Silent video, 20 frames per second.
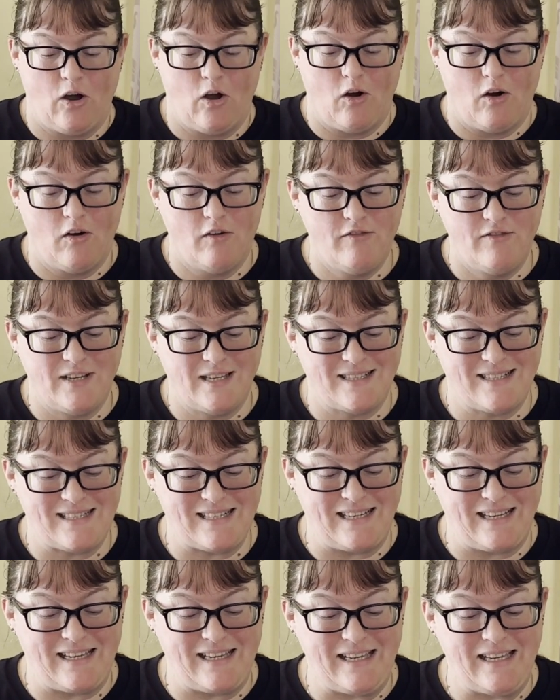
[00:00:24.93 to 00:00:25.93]

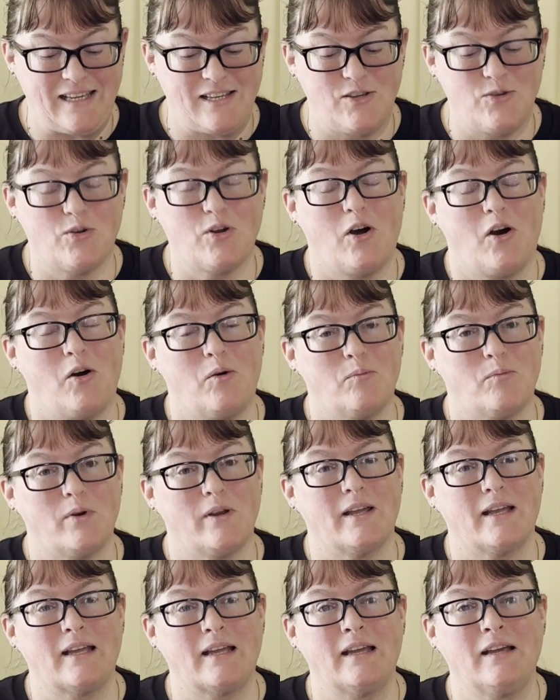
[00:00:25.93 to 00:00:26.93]
Obviously, you can't
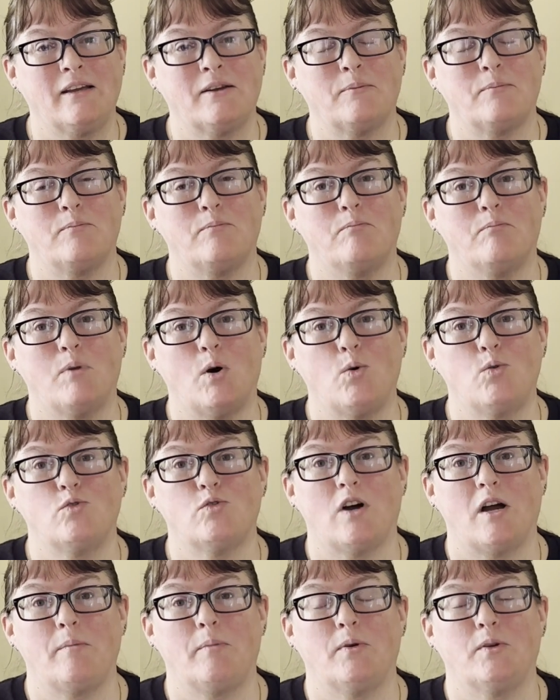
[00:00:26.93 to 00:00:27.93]
bring mold
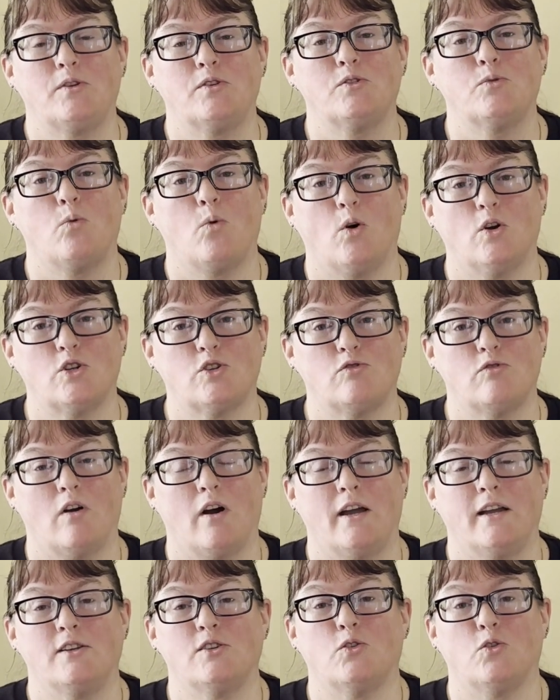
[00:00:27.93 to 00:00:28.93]
ripened, washed
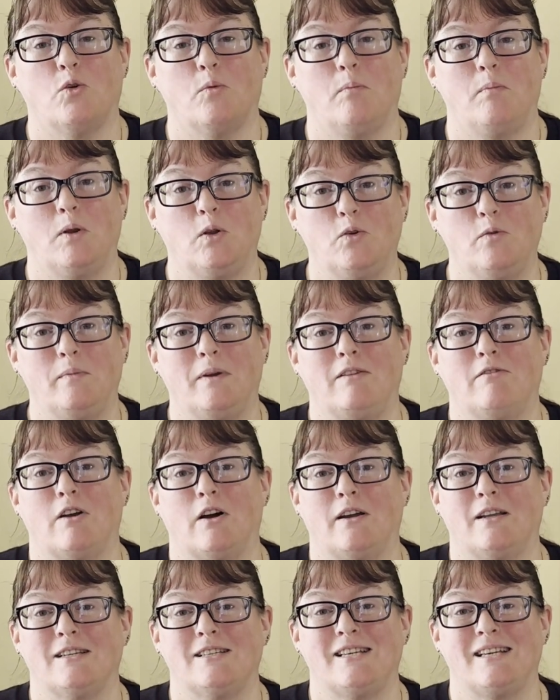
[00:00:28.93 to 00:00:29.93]
rind or bloomy
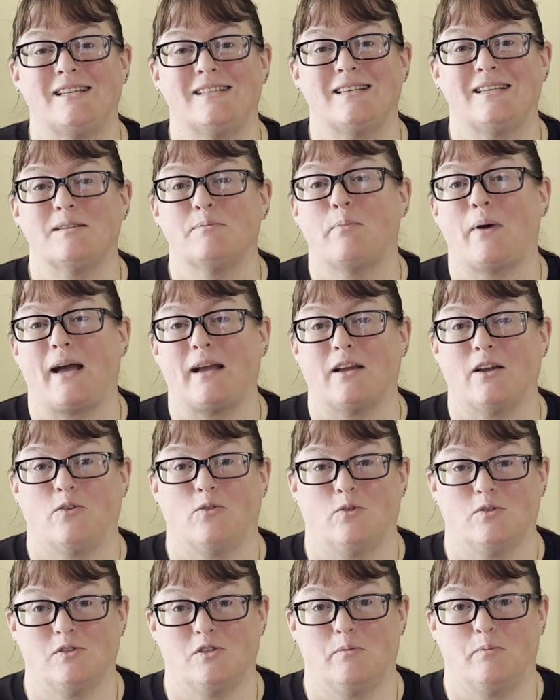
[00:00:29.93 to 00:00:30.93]
rind cheeses back
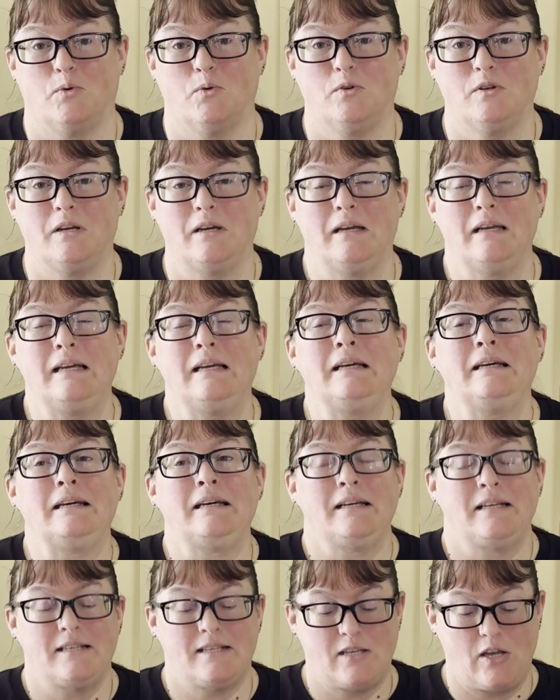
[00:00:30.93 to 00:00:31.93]
across the border.
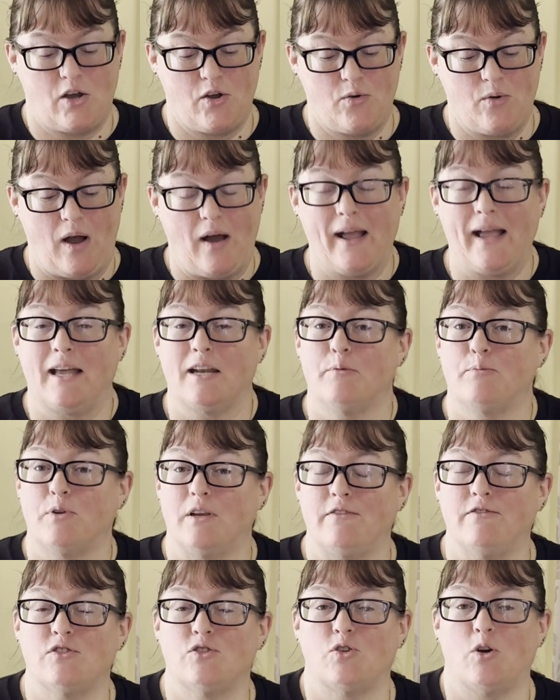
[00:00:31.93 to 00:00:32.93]
So I had a
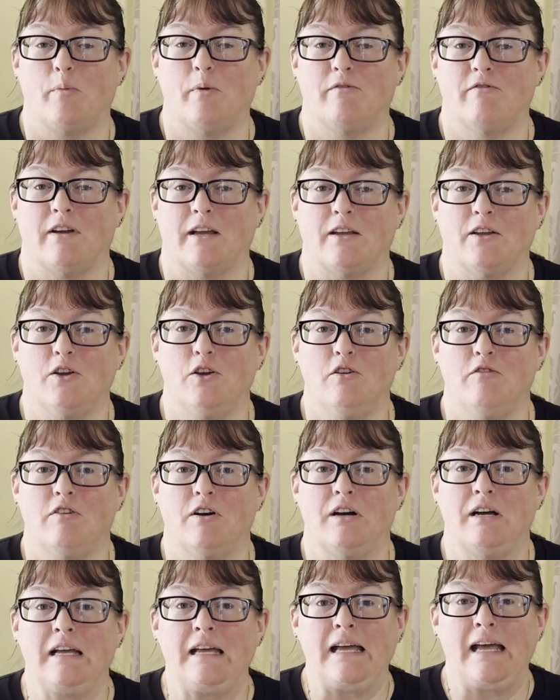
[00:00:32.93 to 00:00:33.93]
brief stop in
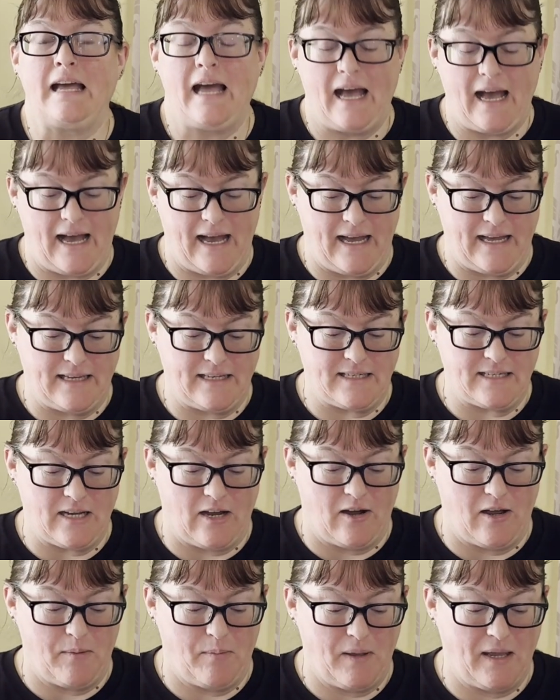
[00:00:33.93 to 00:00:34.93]
Vancouver and
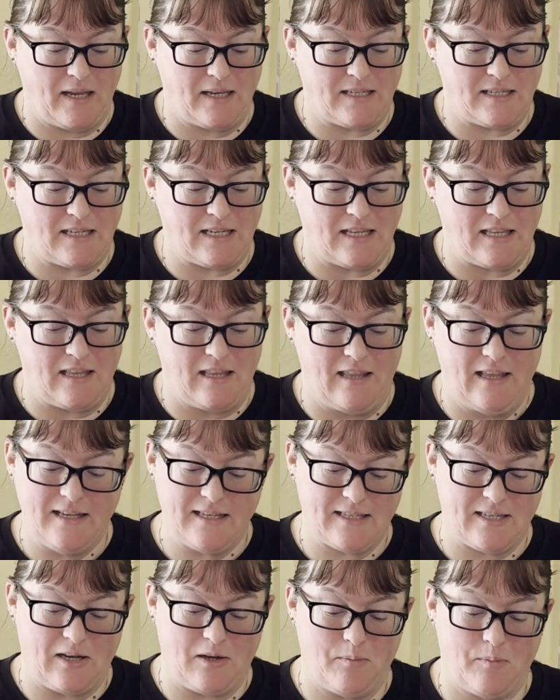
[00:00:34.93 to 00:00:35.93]
I picked
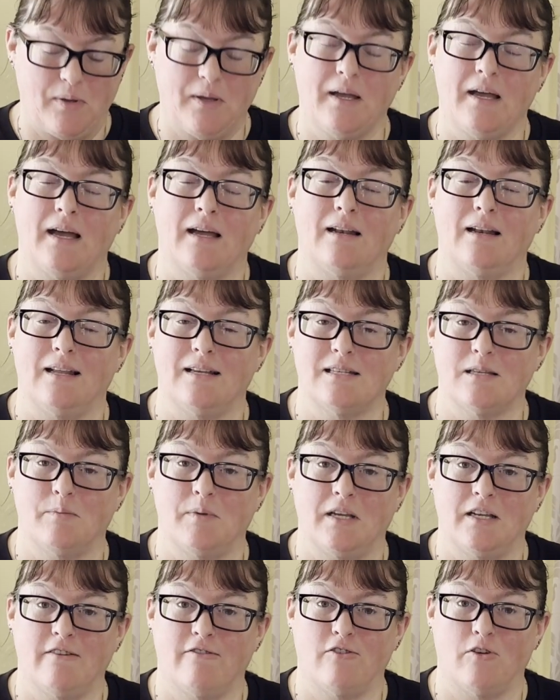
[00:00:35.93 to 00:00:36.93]
this up at Les
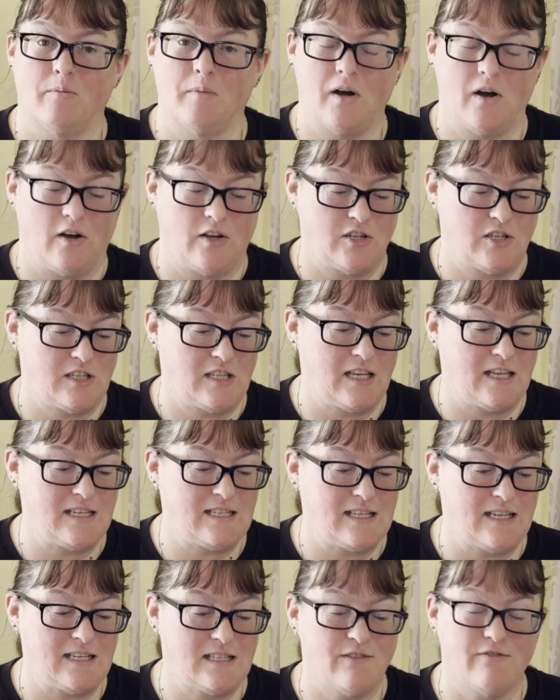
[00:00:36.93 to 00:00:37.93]
Amis de Fromage.
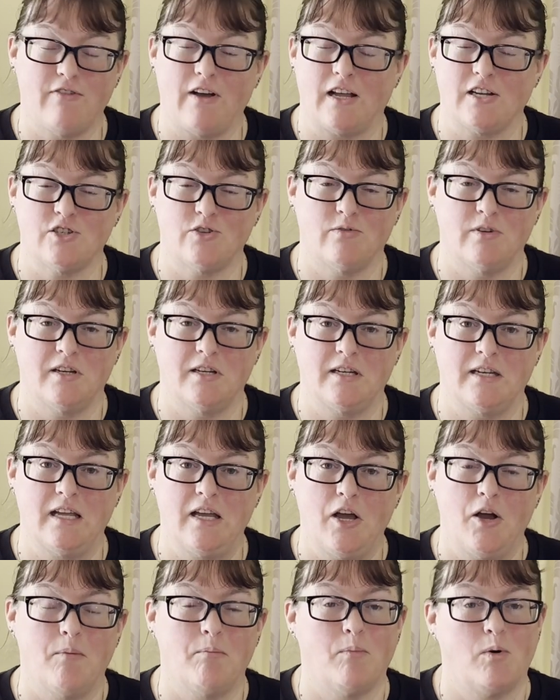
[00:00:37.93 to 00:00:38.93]
This is Vacherin
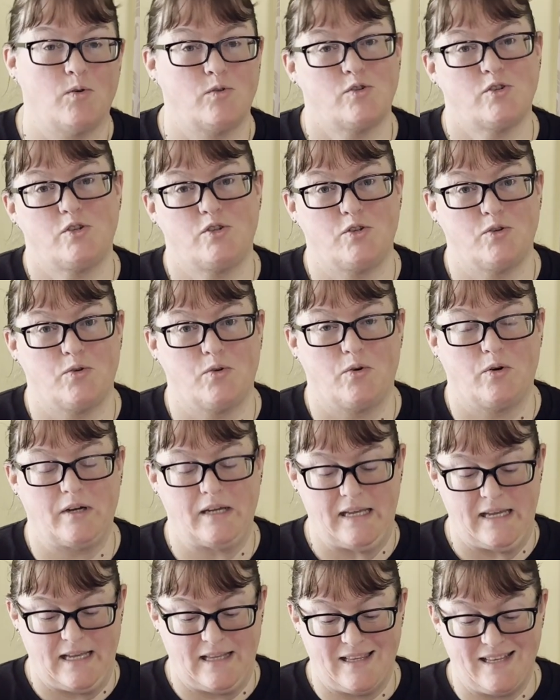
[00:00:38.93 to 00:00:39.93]
Mont D'or.
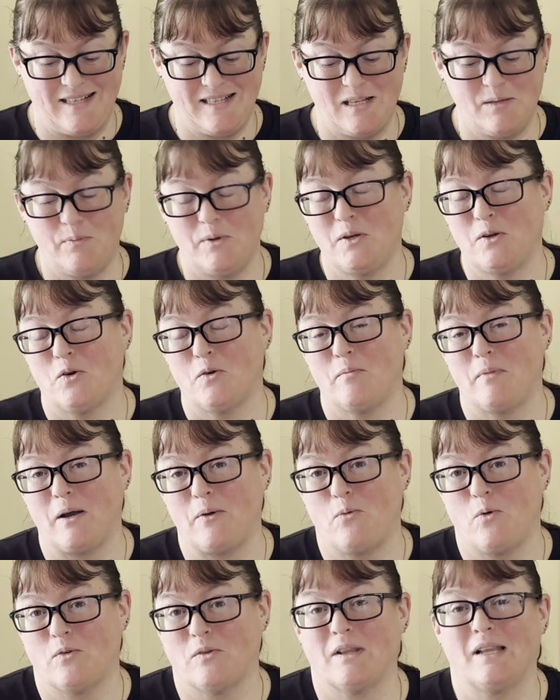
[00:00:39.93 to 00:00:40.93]
This has been on my
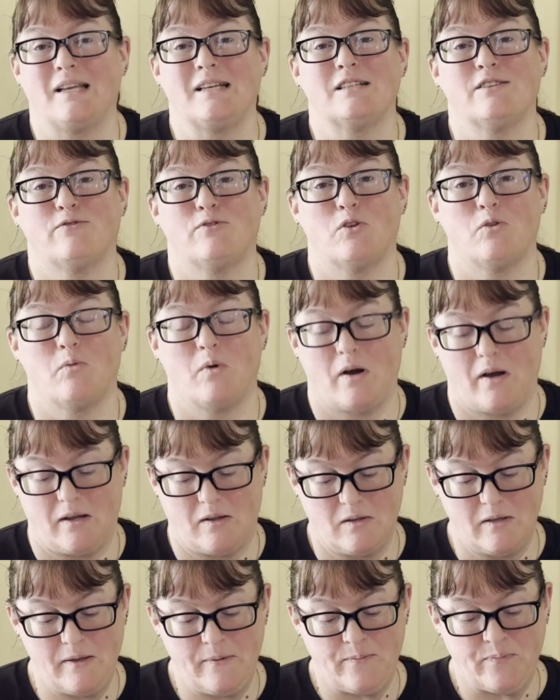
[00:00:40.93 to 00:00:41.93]
want list for a
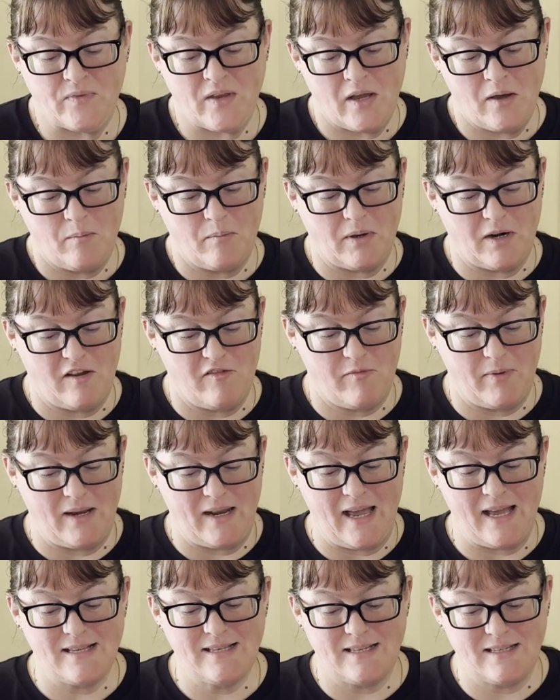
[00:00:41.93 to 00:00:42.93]
while, but I've been
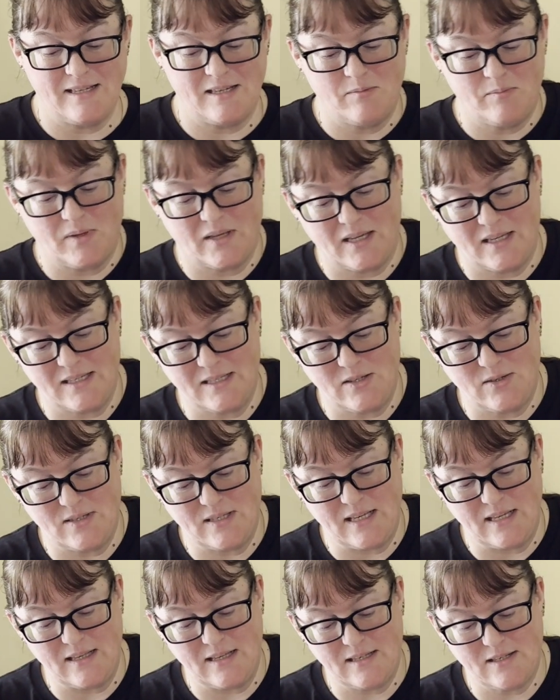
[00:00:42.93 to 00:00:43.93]
hesitant because you
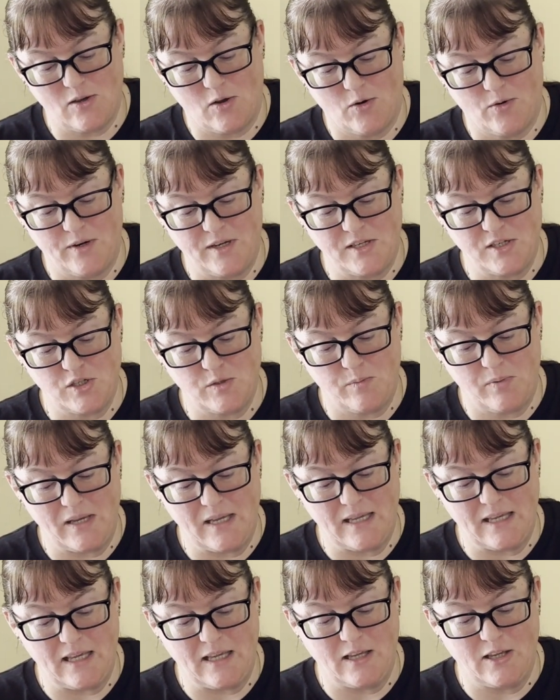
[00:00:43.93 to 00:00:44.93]
see this orange
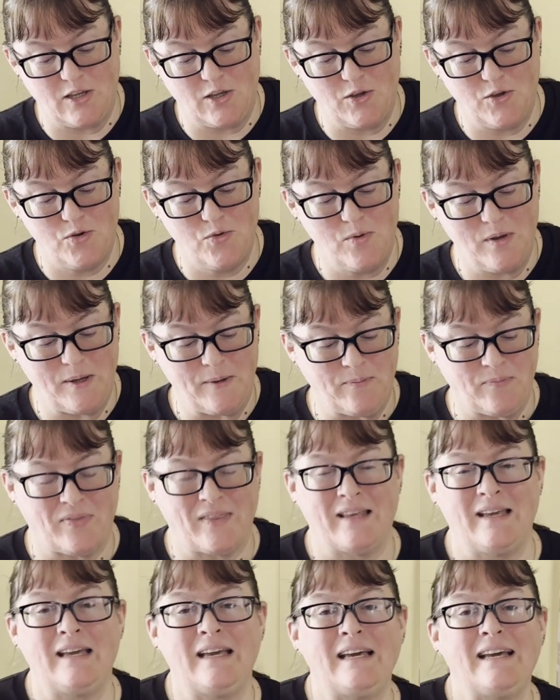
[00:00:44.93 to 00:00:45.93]
pinky hue?
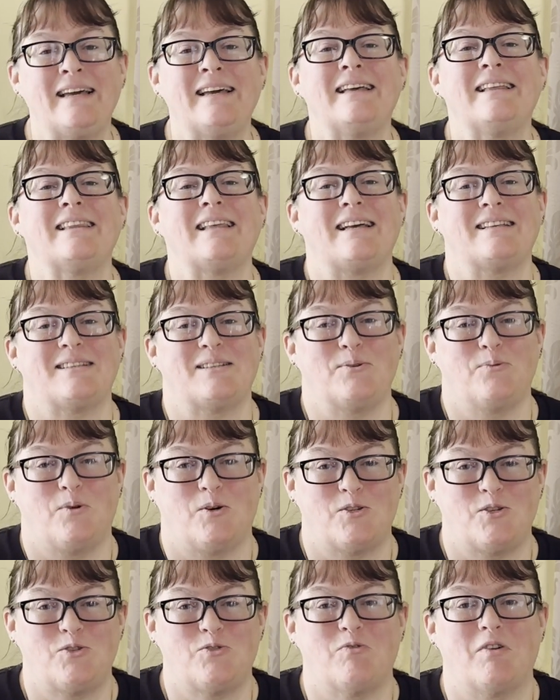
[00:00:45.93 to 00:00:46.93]
That's a
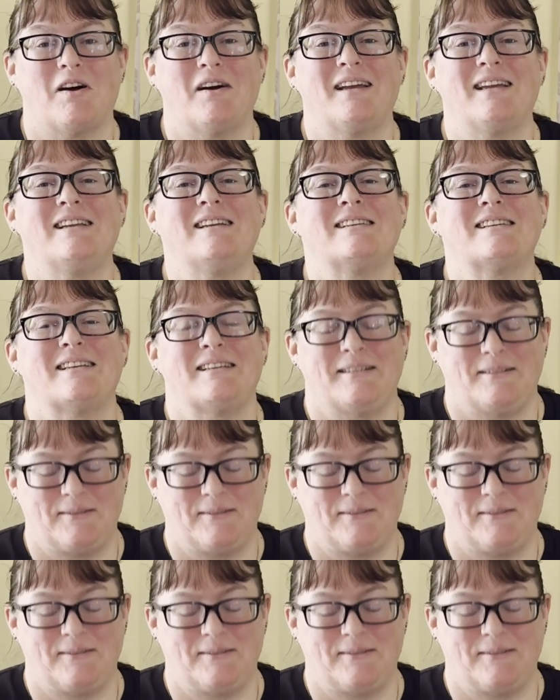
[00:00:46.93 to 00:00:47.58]
washed rind.